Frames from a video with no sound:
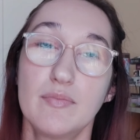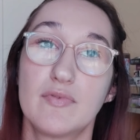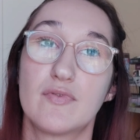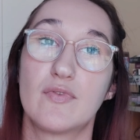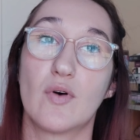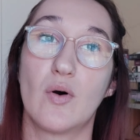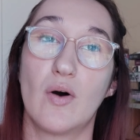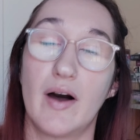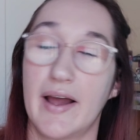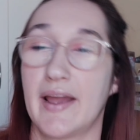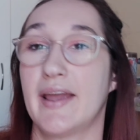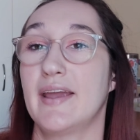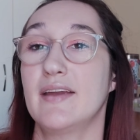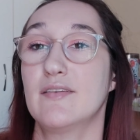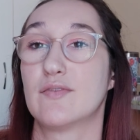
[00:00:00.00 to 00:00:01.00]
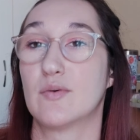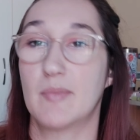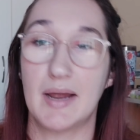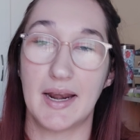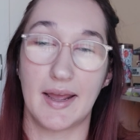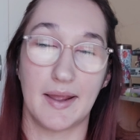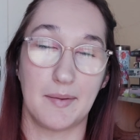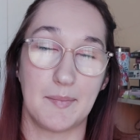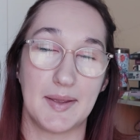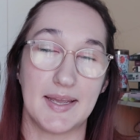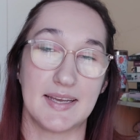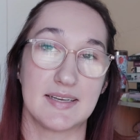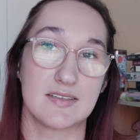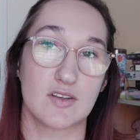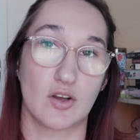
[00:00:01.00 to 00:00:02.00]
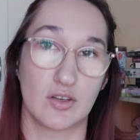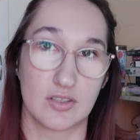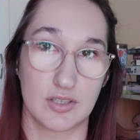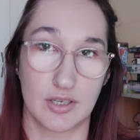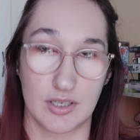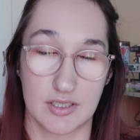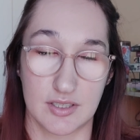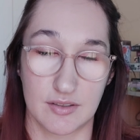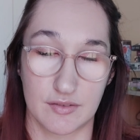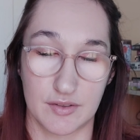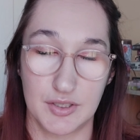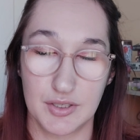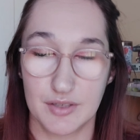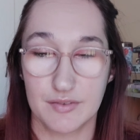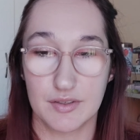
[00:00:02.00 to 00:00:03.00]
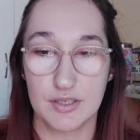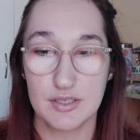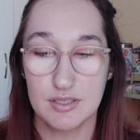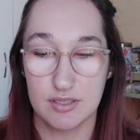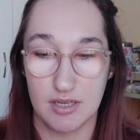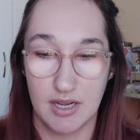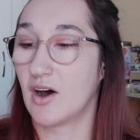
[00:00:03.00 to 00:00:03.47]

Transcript: for my name is Alternative Universe.